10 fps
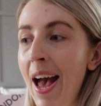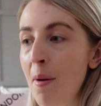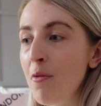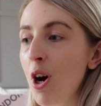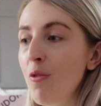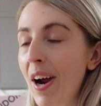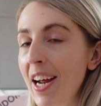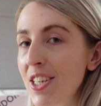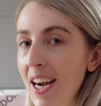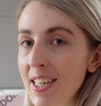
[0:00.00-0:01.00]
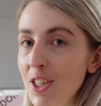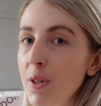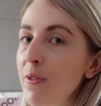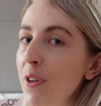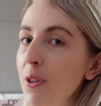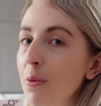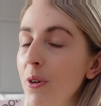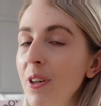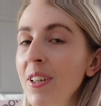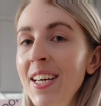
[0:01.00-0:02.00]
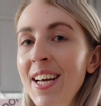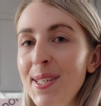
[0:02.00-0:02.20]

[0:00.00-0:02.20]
and we've got a radiator cover on the wall.